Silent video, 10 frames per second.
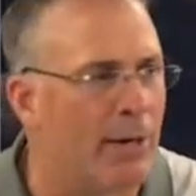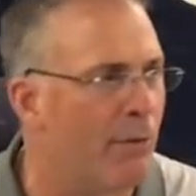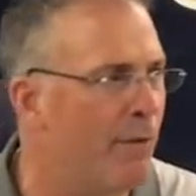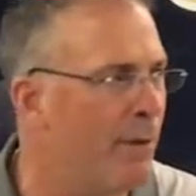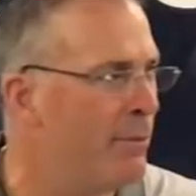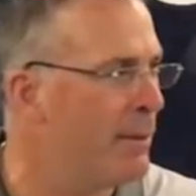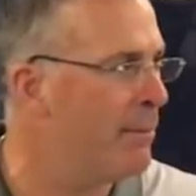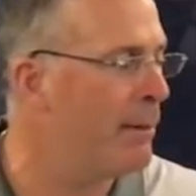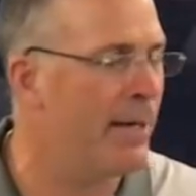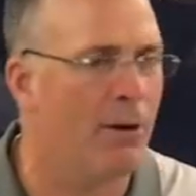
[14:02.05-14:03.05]
I don't
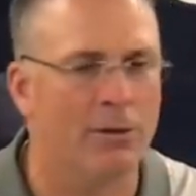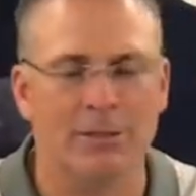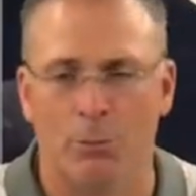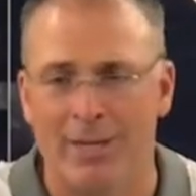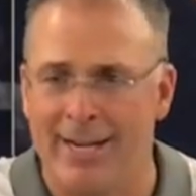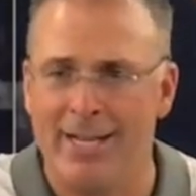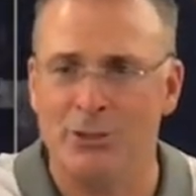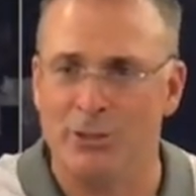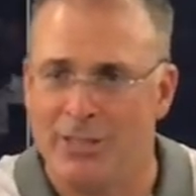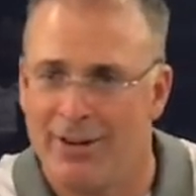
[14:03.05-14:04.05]
anybody noticed. It wasn't an
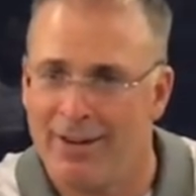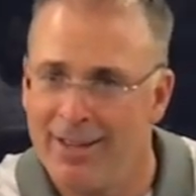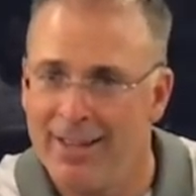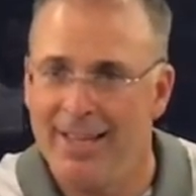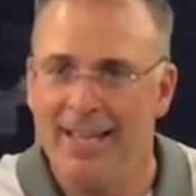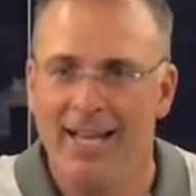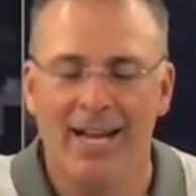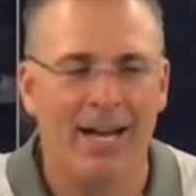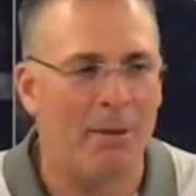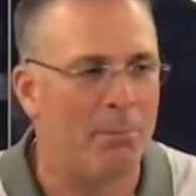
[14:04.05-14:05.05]
injury, Jerry,
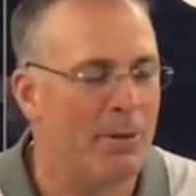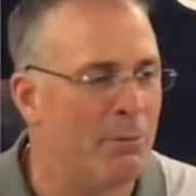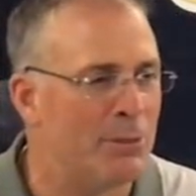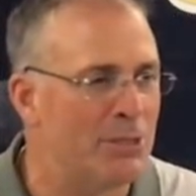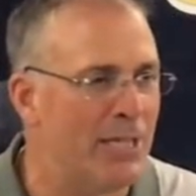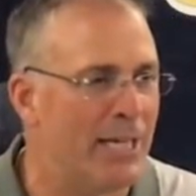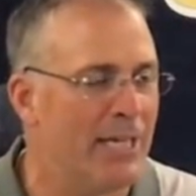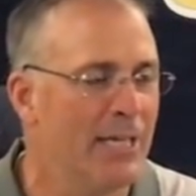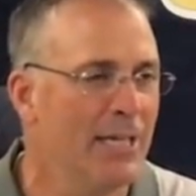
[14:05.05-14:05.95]
uh, but was sick.